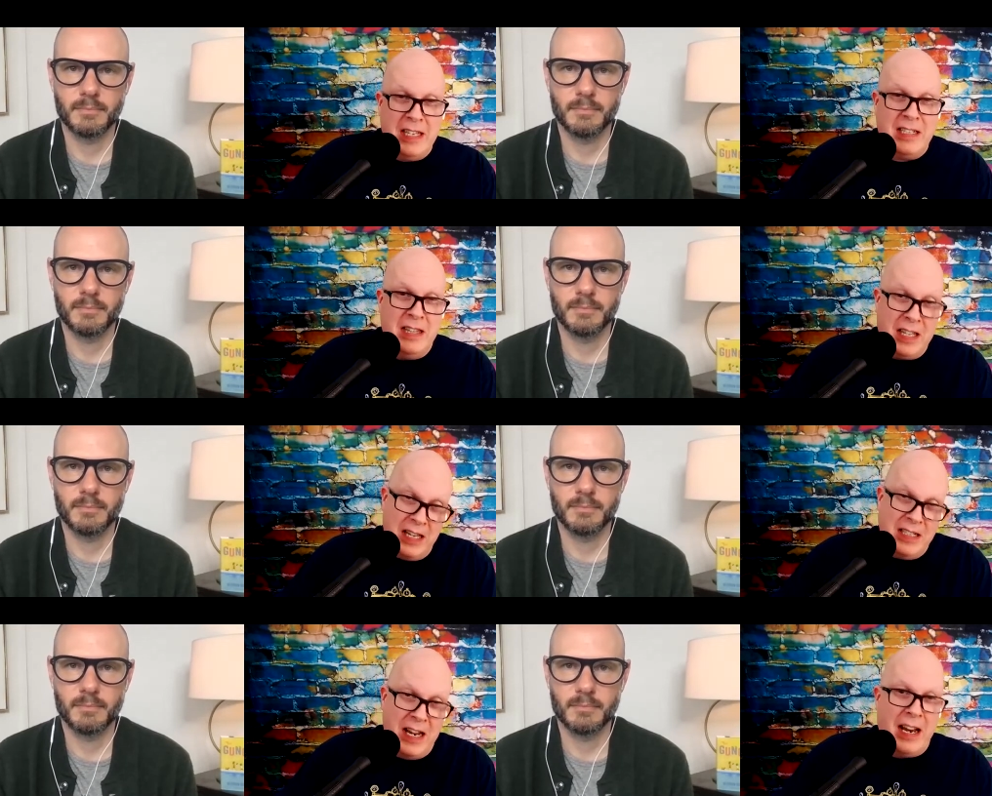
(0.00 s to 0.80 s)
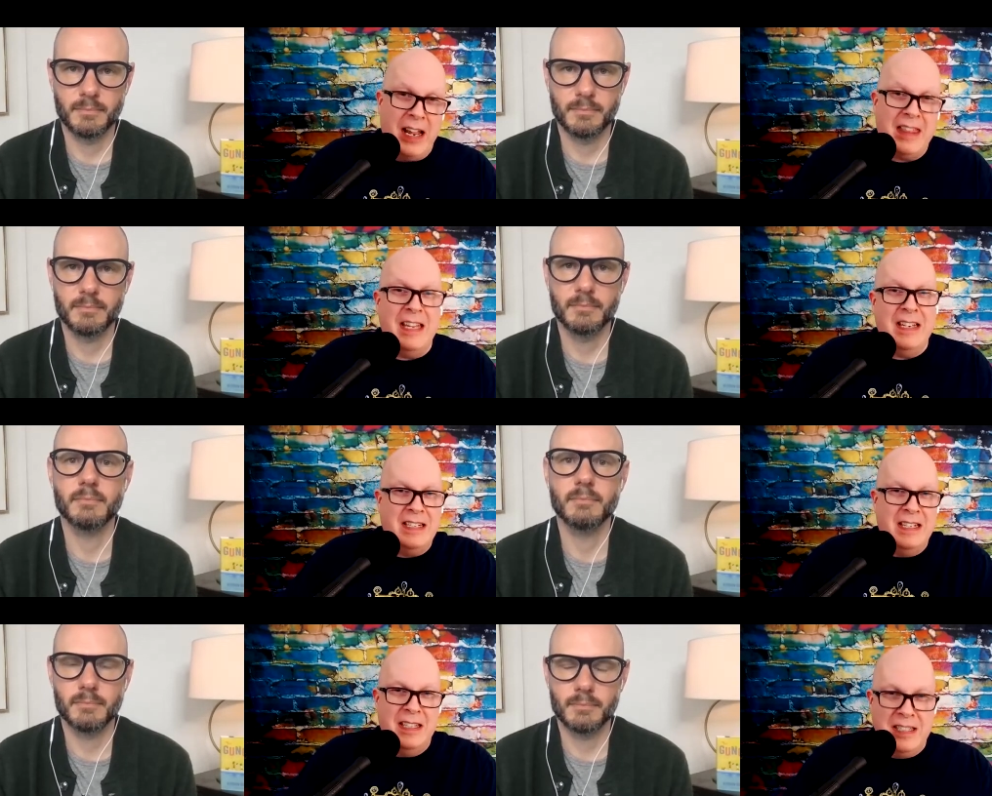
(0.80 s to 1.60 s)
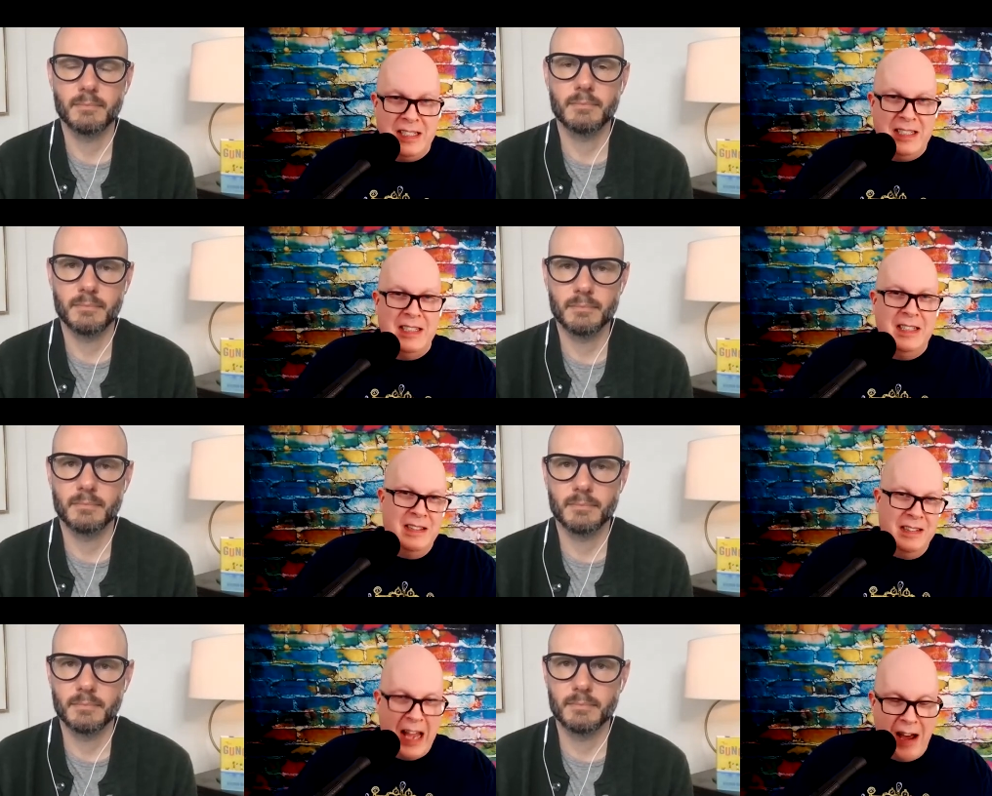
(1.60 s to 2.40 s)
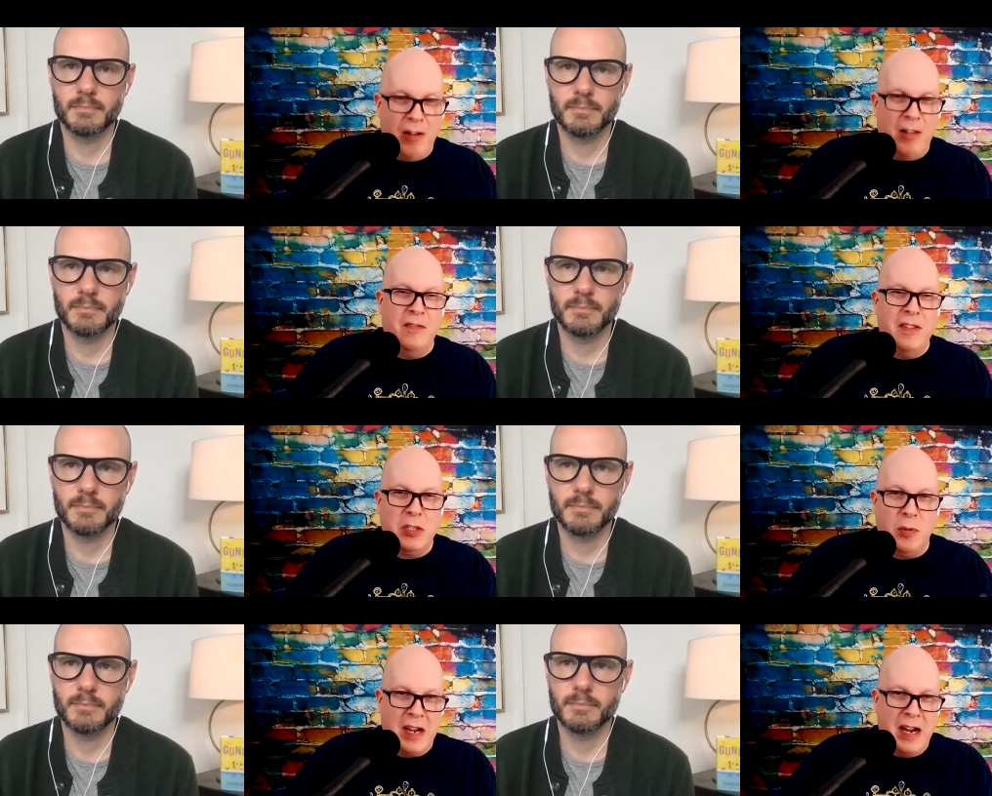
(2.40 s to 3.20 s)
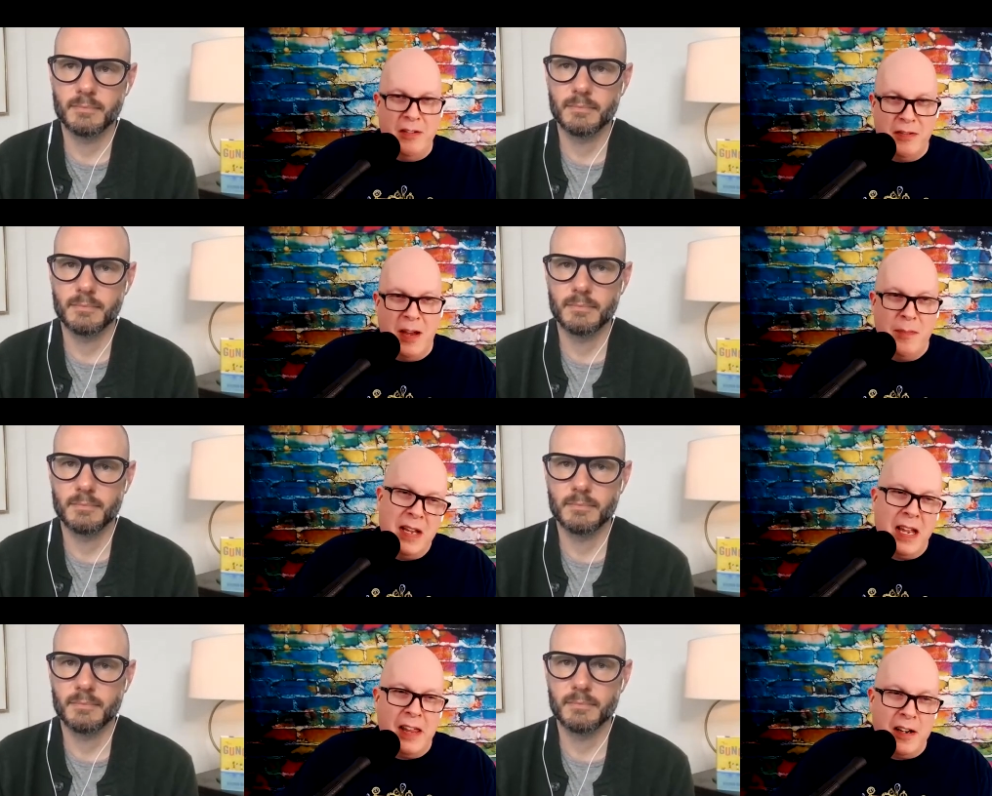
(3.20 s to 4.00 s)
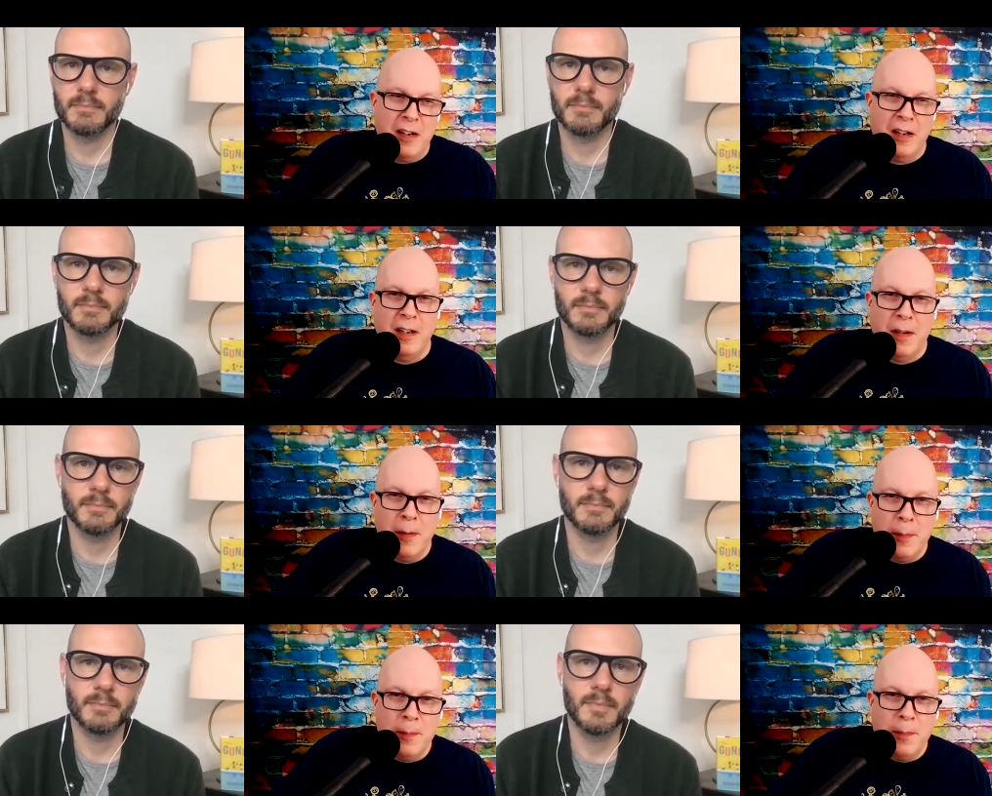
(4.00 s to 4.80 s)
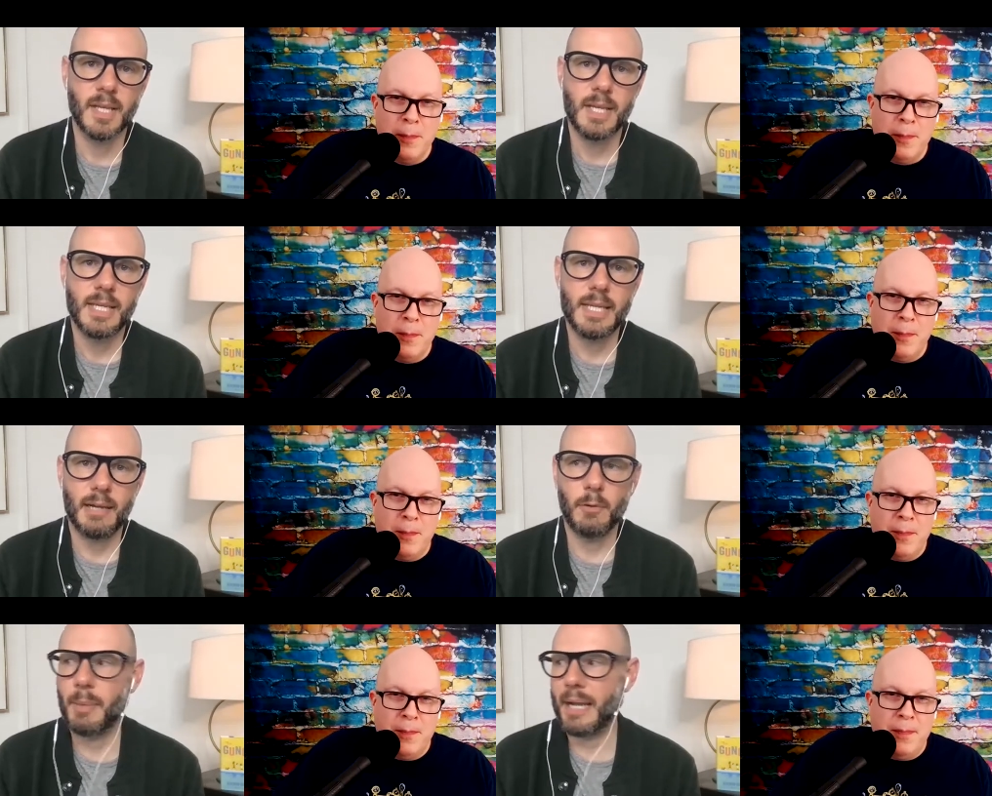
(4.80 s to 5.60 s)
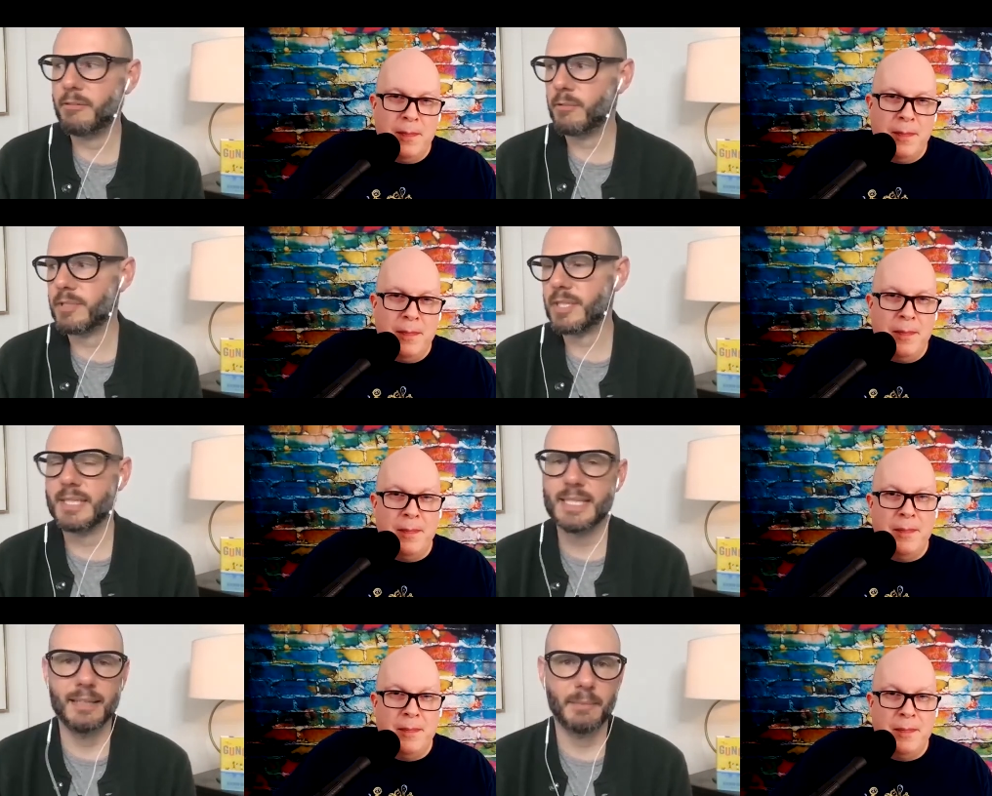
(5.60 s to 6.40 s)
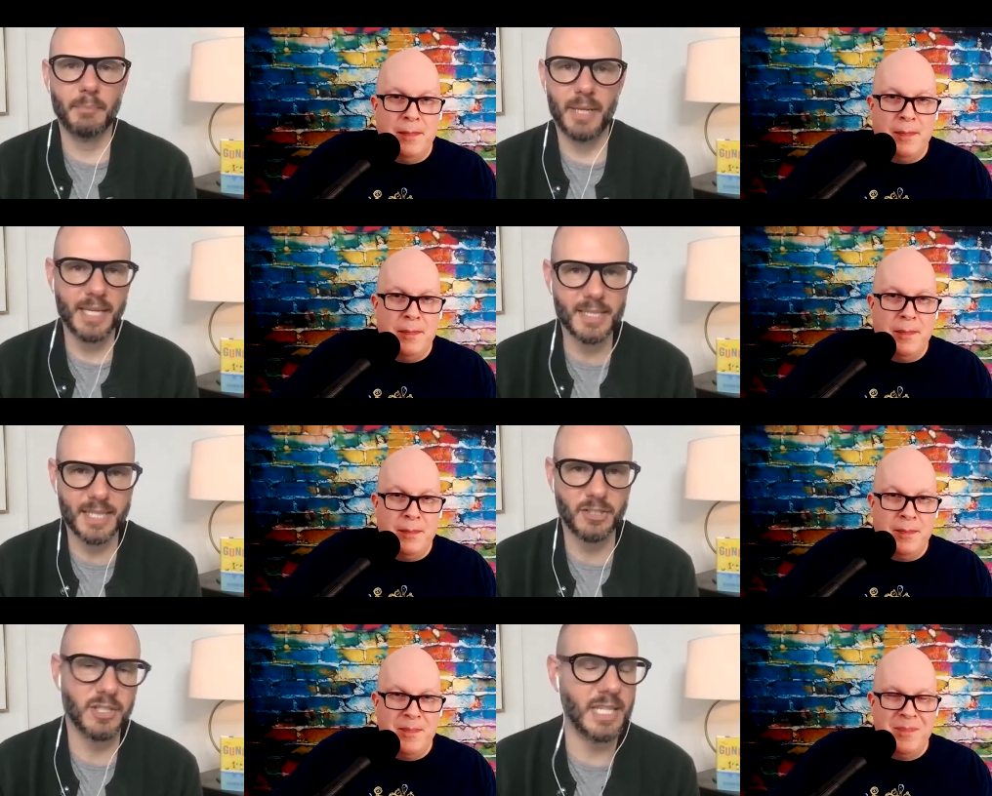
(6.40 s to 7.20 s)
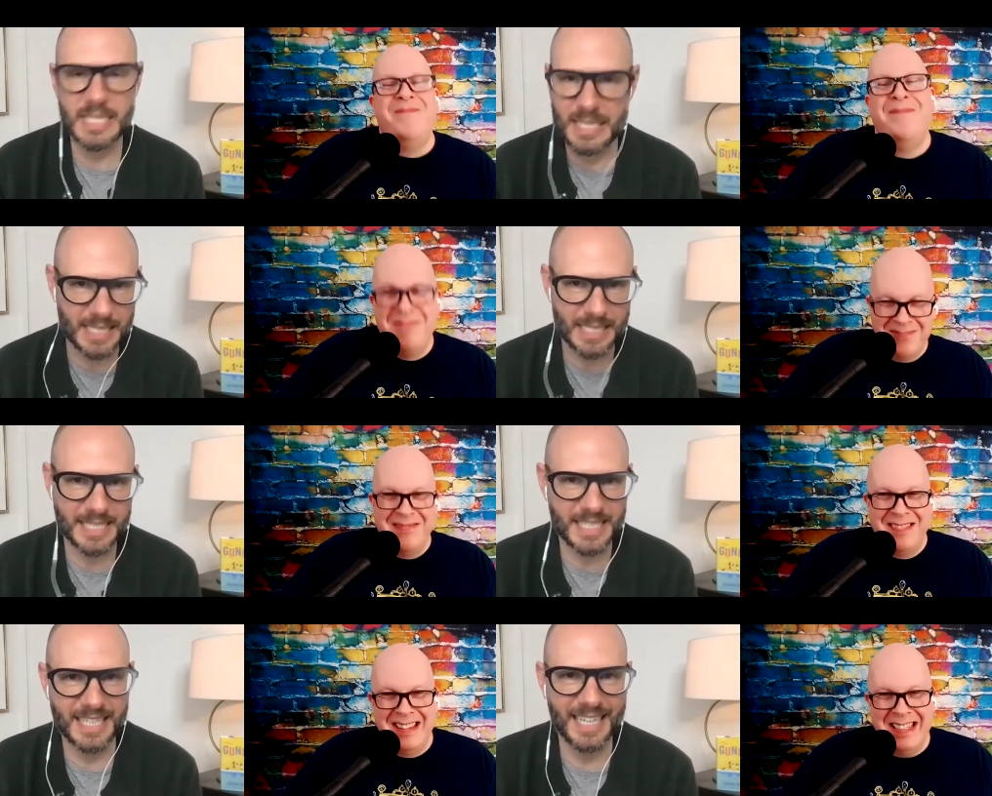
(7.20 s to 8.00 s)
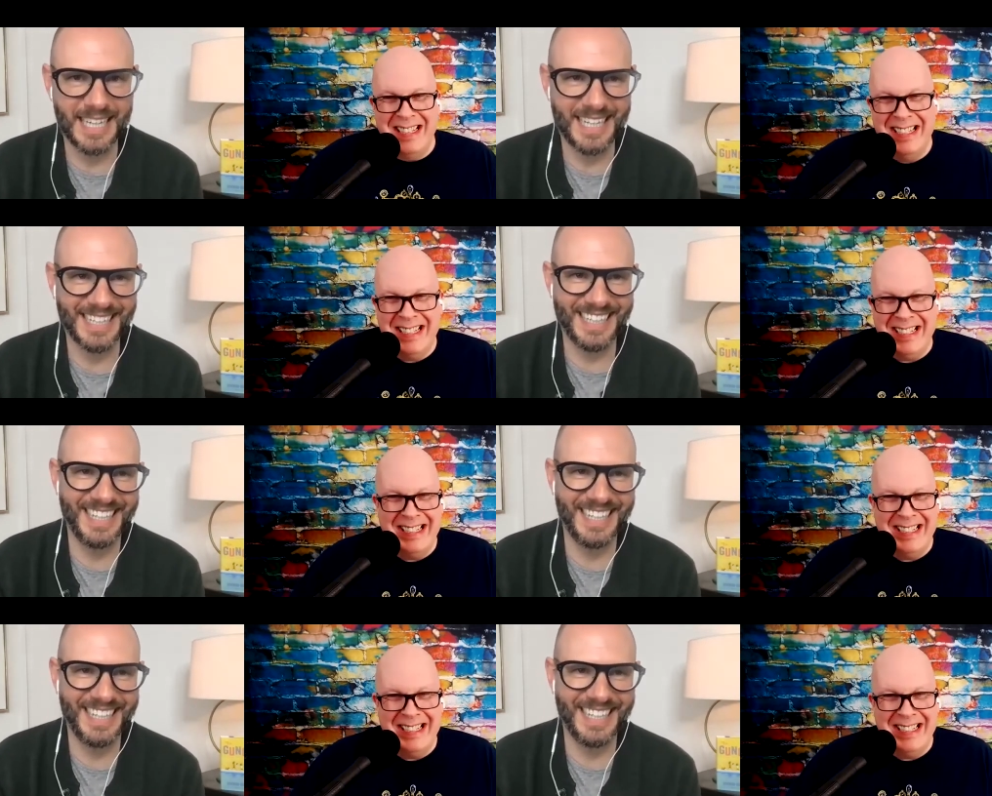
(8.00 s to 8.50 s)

Speaker 1: this, and the kids sound like this, and this is how all of this will kind of come together? Yeah, well, Patrick was
Speaker 2: going to sound like me because that's just easiest. Uh,